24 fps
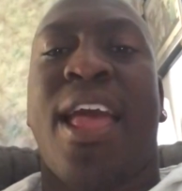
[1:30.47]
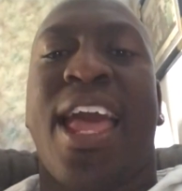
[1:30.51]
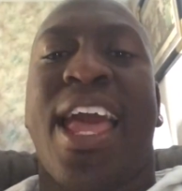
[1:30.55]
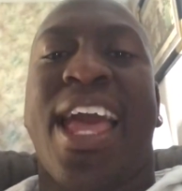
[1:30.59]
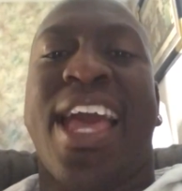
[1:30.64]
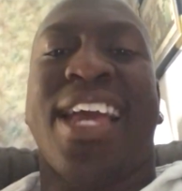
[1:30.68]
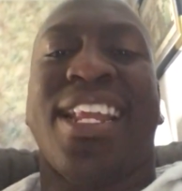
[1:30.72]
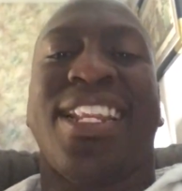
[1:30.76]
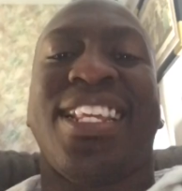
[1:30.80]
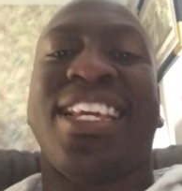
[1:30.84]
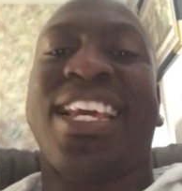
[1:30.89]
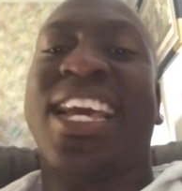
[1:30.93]

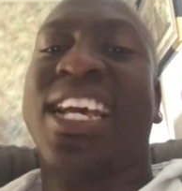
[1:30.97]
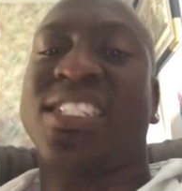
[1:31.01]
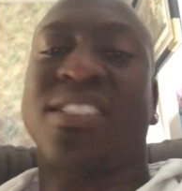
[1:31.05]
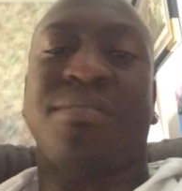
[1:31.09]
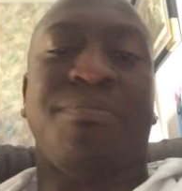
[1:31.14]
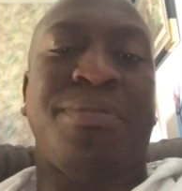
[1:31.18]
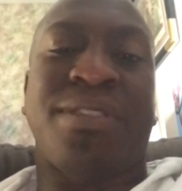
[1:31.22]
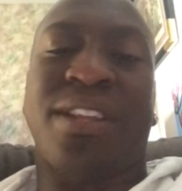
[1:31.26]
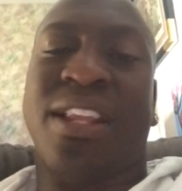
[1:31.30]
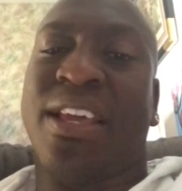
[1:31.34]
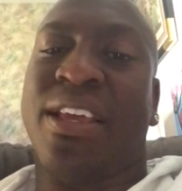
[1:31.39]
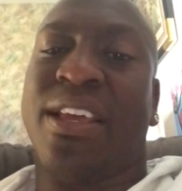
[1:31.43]
and he
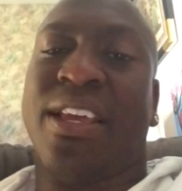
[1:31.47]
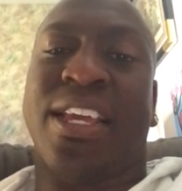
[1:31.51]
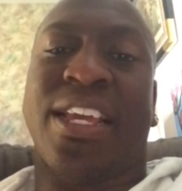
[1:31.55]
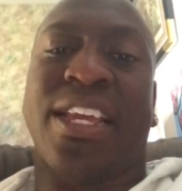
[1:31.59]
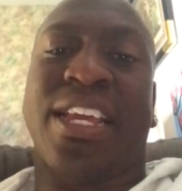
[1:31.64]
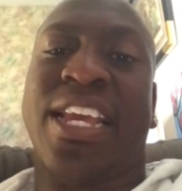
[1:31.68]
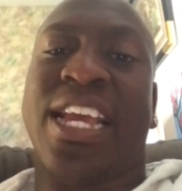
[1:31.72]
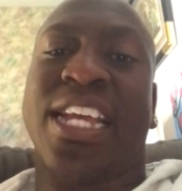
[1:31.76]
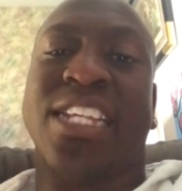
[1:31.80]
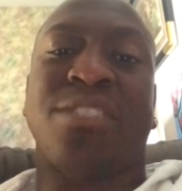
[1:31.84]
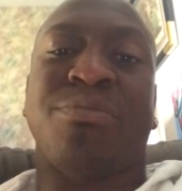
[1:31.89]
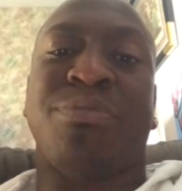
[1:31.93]
hasn't been
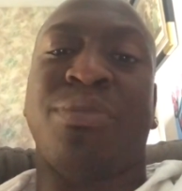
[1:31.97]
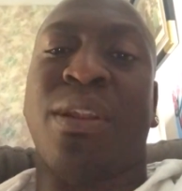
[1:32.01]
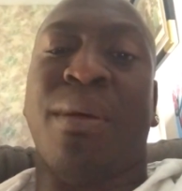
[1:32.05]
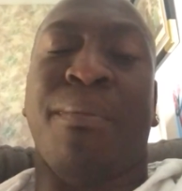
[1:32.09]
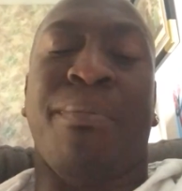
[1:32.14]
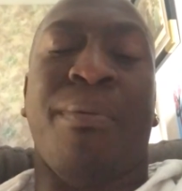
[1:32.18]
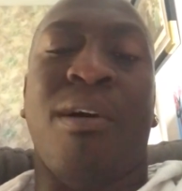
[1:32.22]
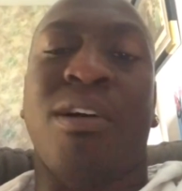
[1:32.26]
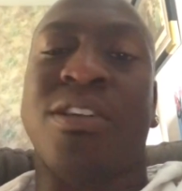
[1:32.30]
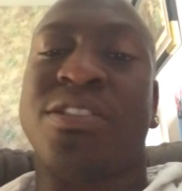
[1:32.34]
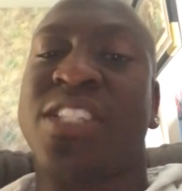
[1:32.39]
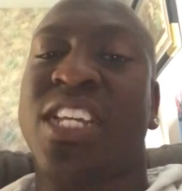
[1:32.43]
a
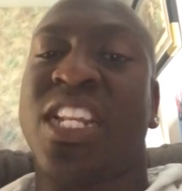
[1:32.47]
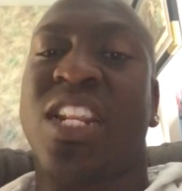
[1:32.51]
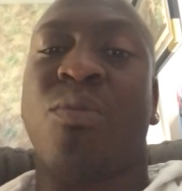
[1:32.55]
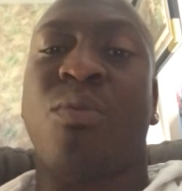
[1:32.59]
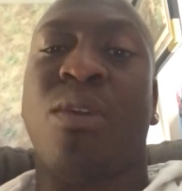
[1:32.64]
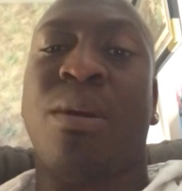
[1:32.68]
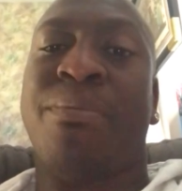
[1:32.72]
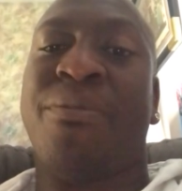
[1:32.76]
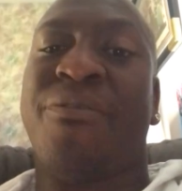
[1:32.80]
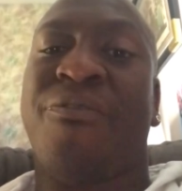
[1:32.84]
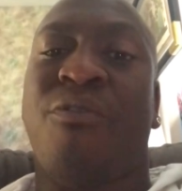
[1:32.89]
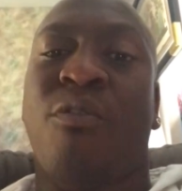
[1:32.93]
boss
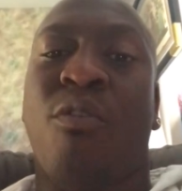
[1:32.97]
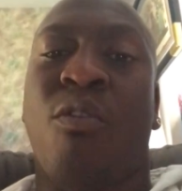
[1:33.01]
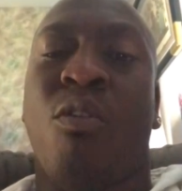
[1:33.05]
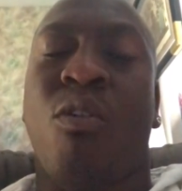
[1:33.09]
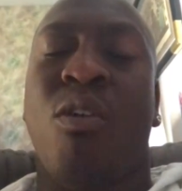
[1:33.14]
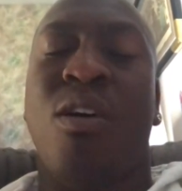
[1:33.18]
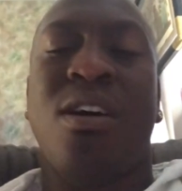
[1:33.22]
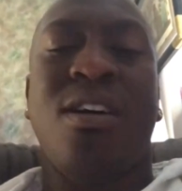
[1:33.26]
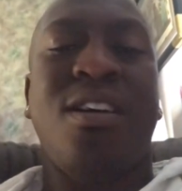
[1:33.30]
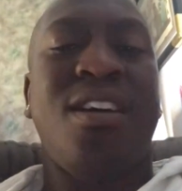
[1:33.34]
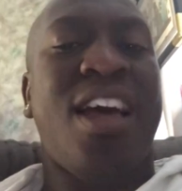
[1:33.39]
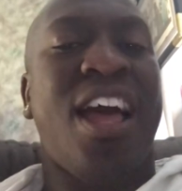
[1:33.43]
anywhere before.